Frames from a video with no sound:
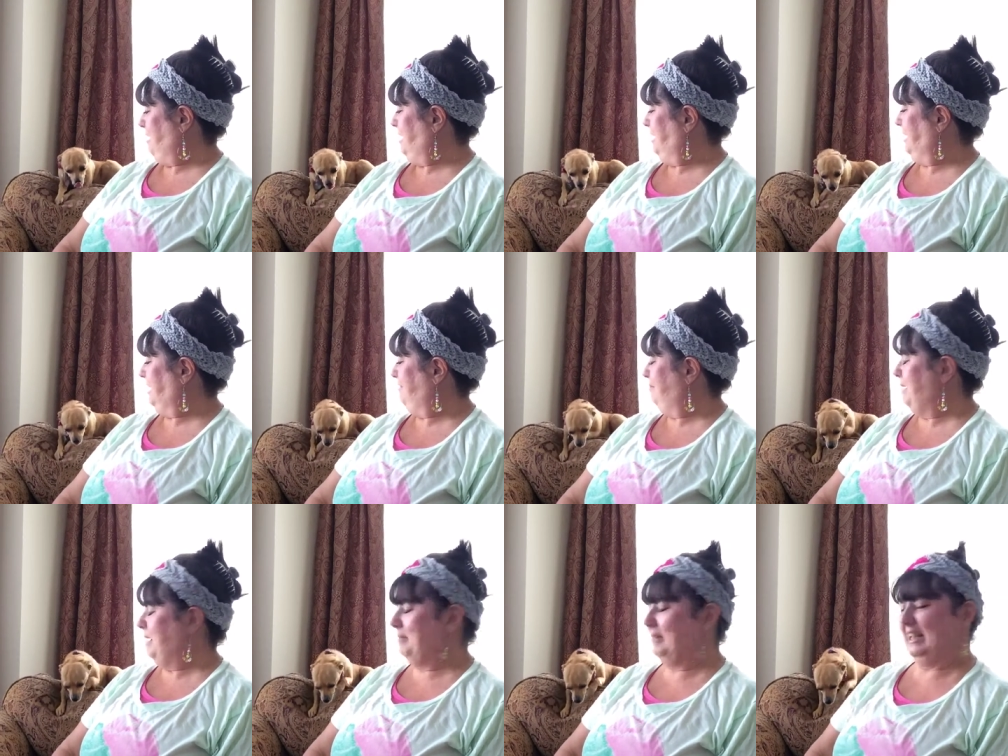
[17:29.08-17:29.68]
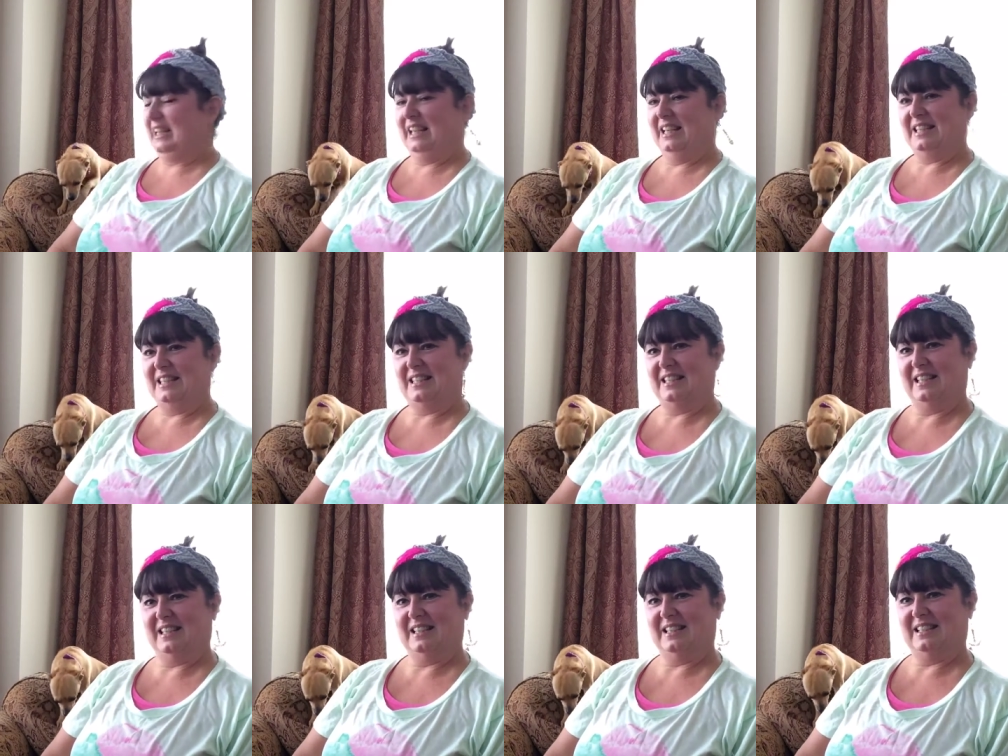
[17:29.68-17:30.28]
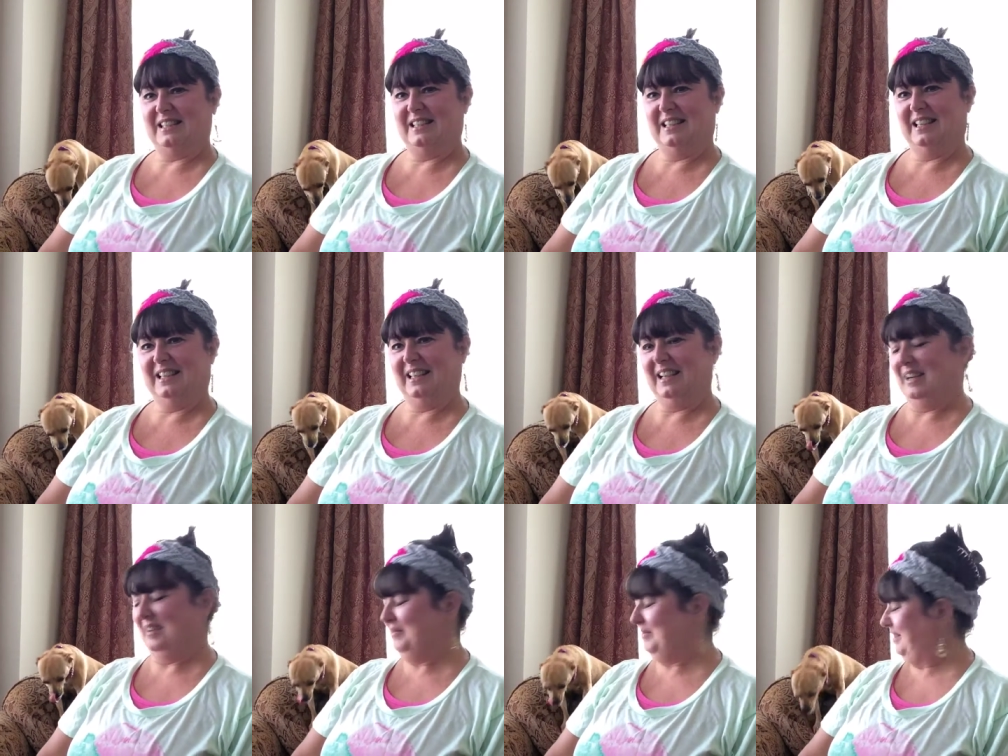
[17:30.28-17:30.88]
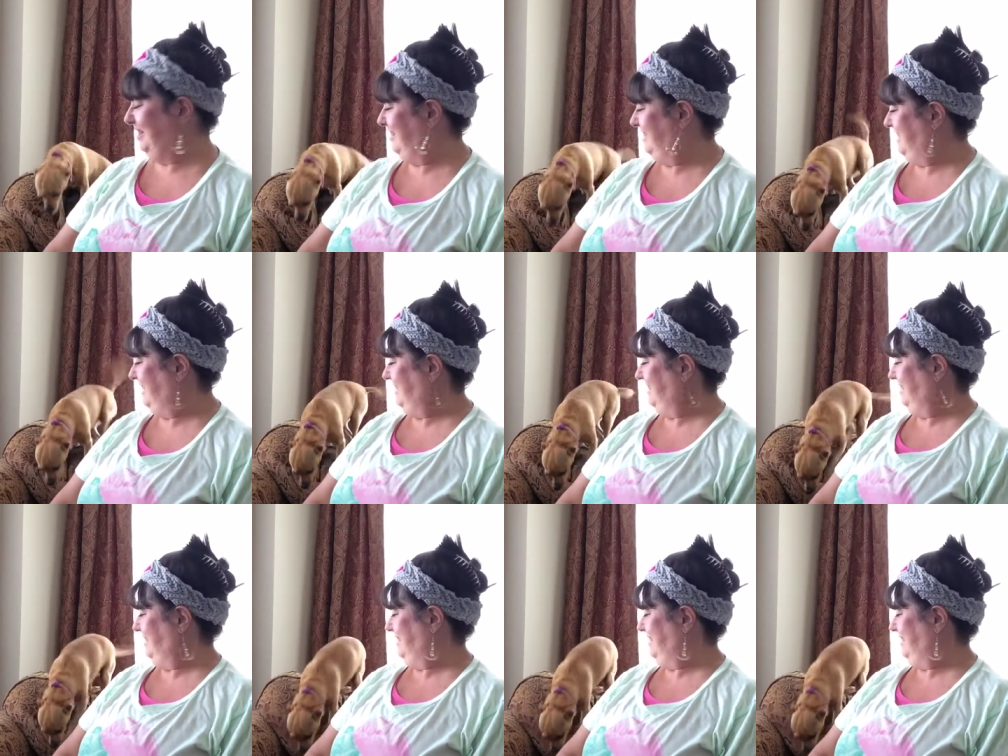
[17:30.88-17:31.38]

and give Mama kisses. Come on.